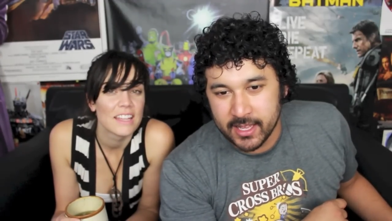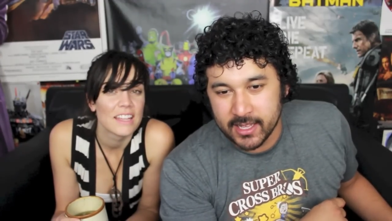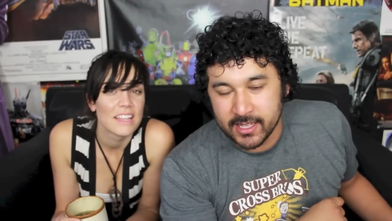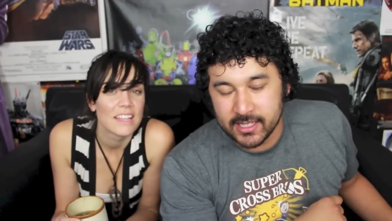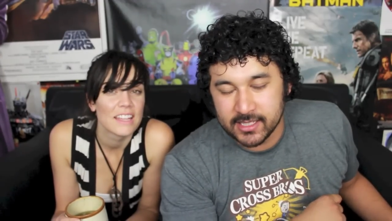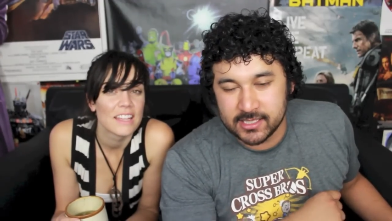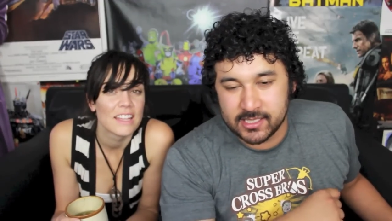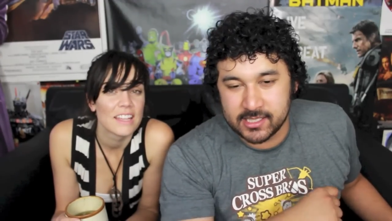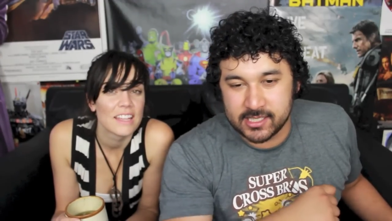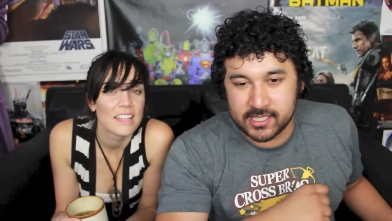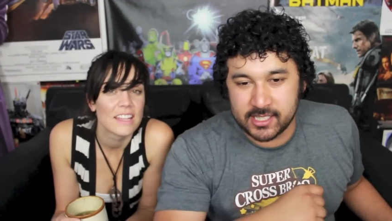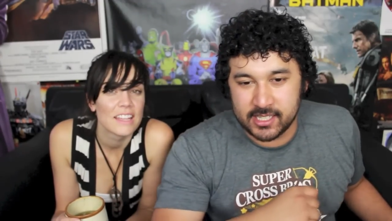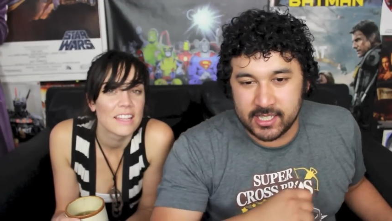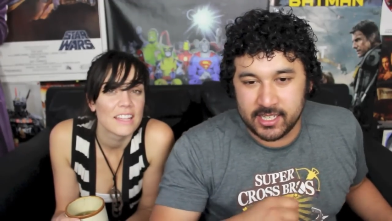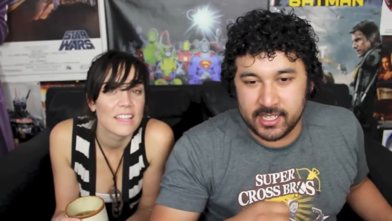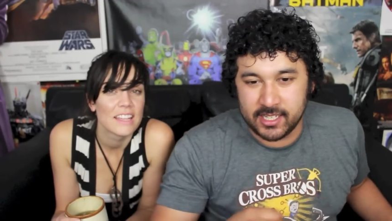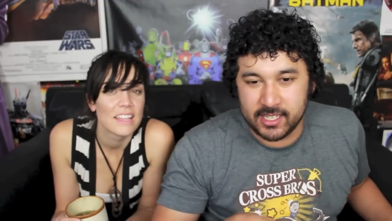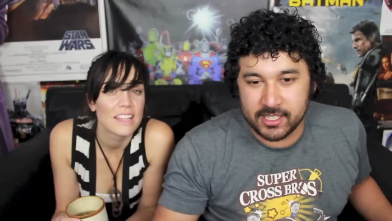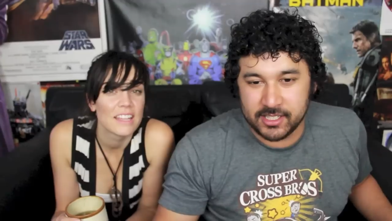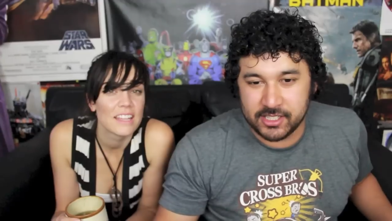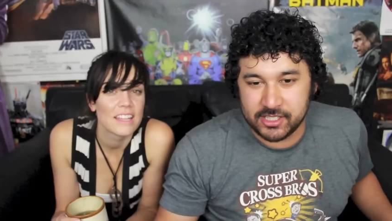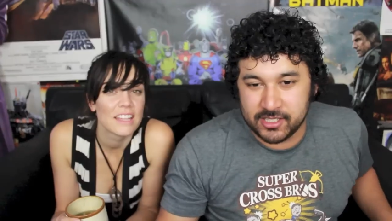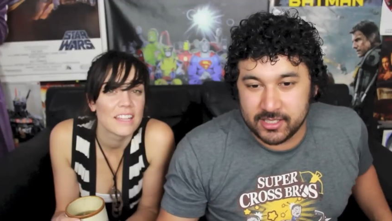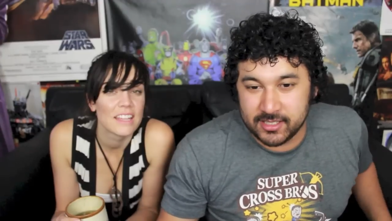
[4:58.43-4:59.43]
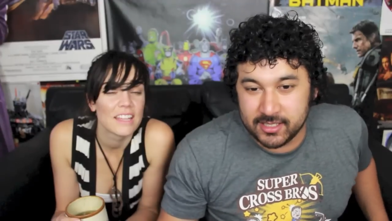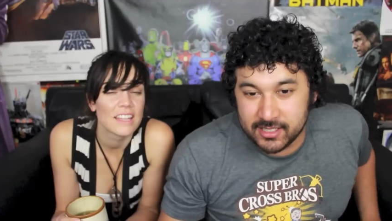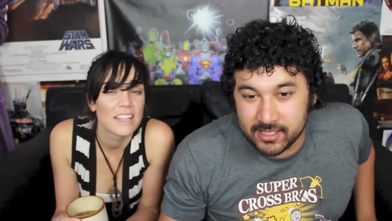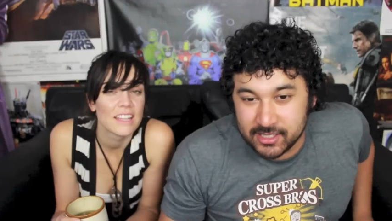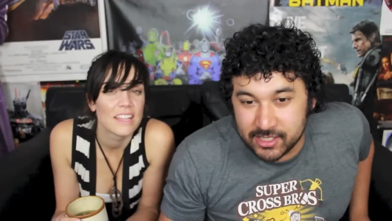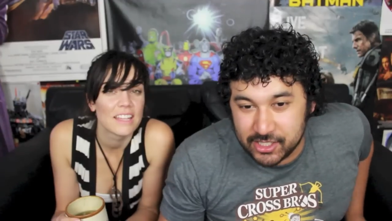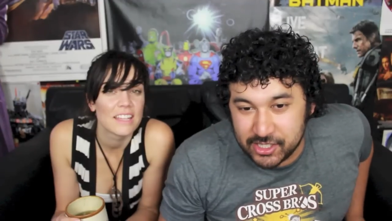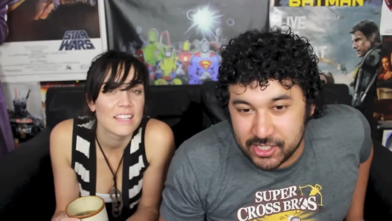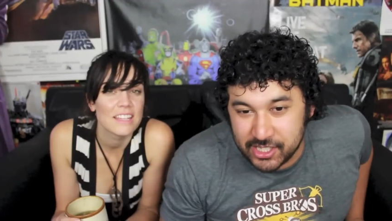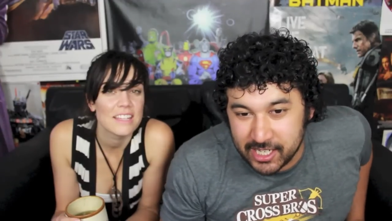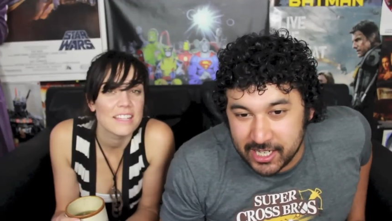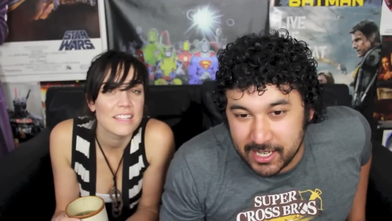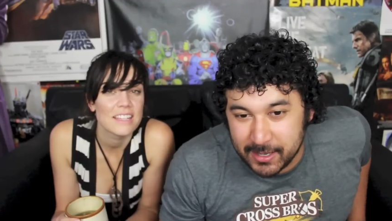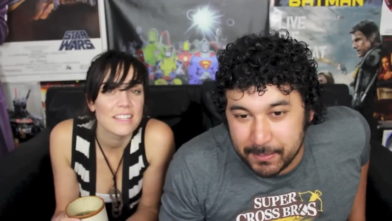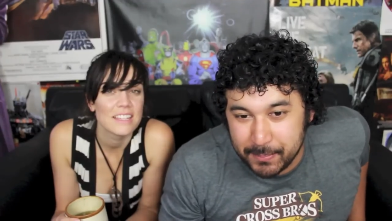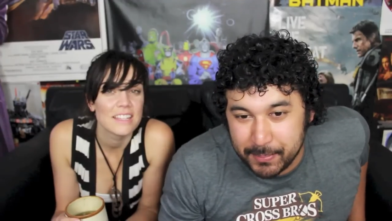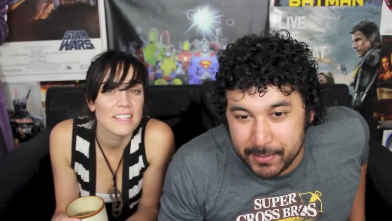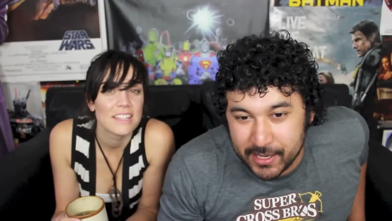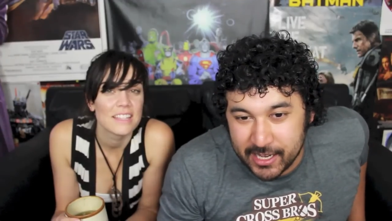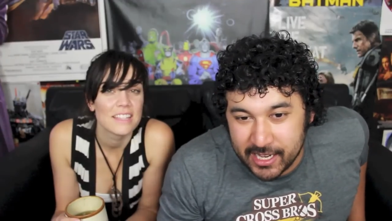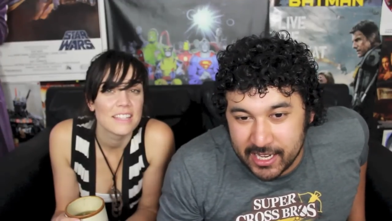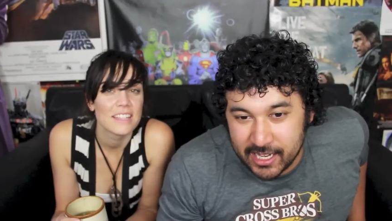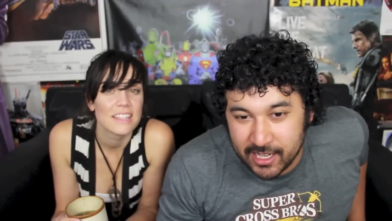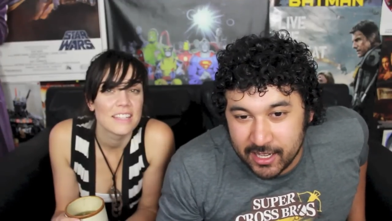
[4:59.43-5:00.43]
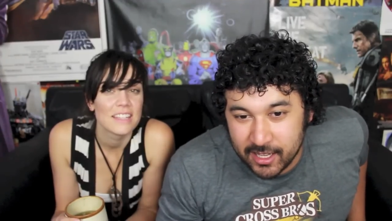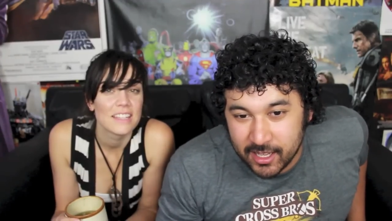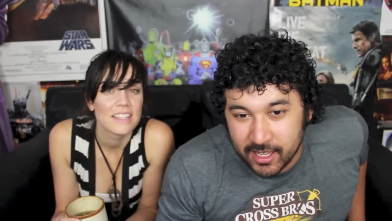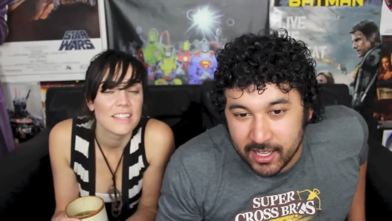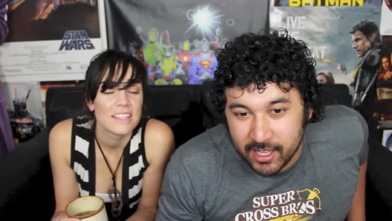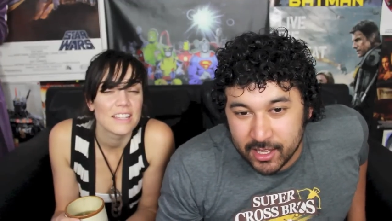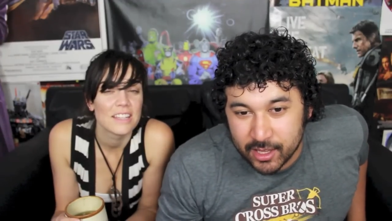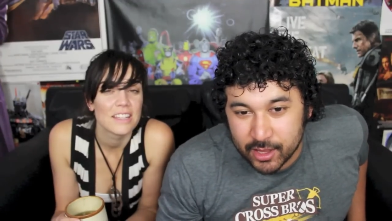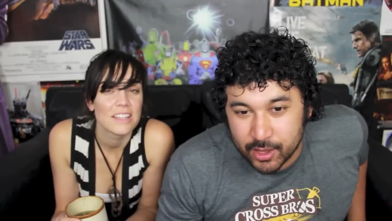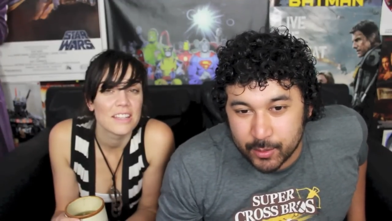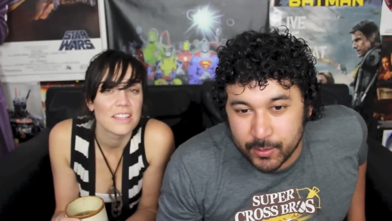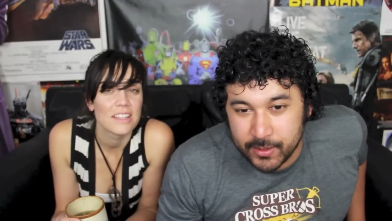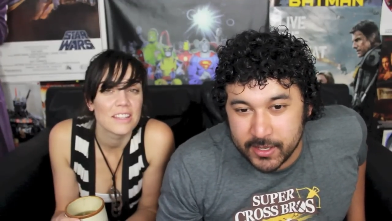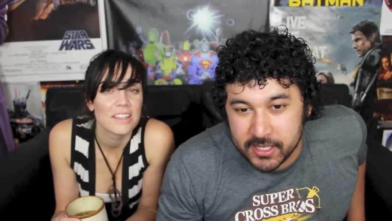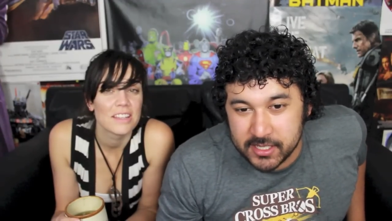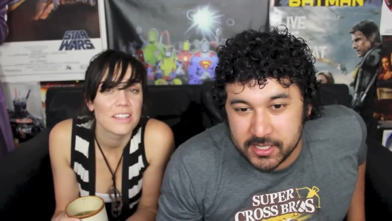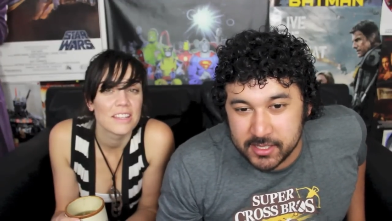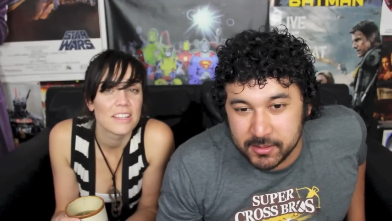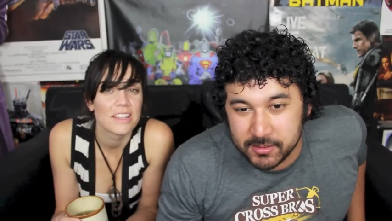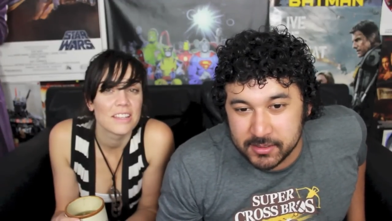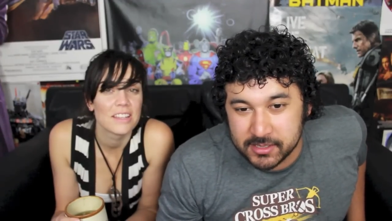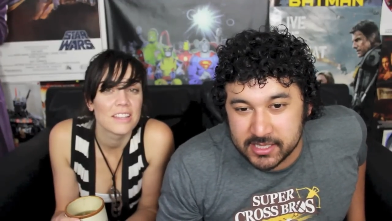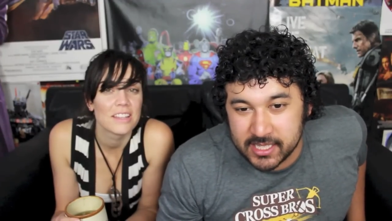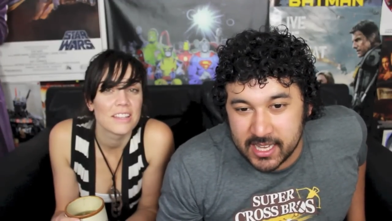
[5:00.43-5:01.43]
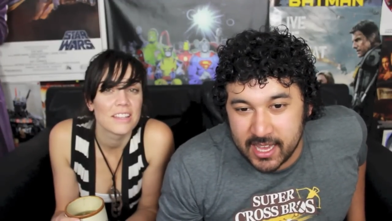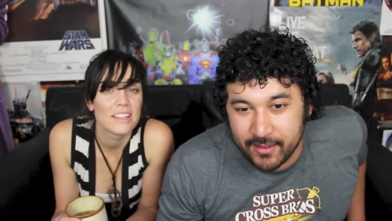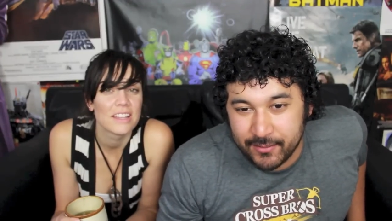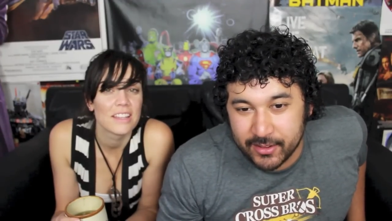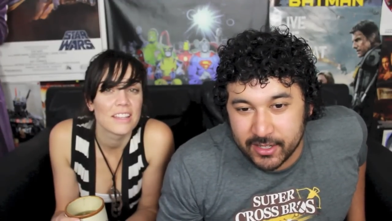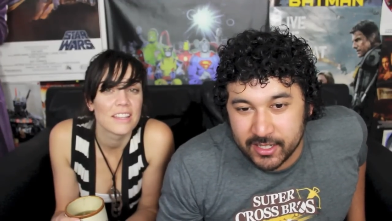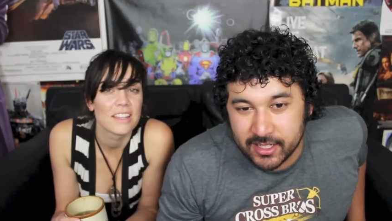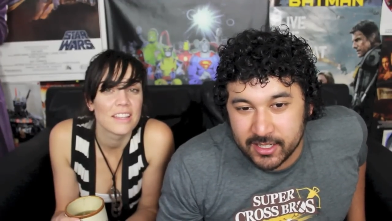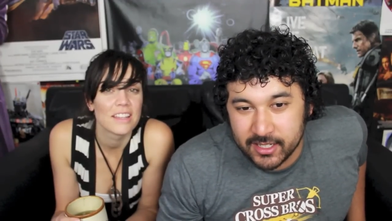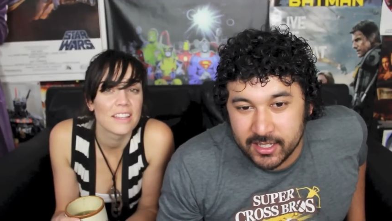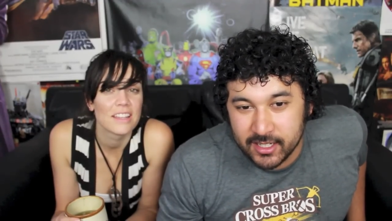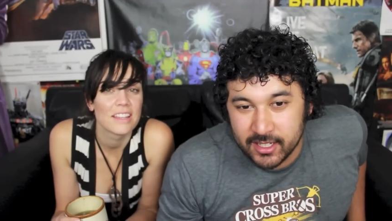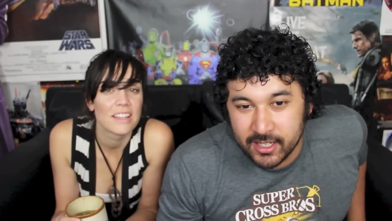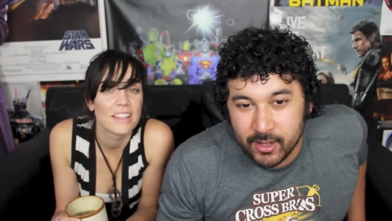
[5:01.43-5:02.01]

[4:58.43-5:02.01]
Speaker 1: C G B three two seven.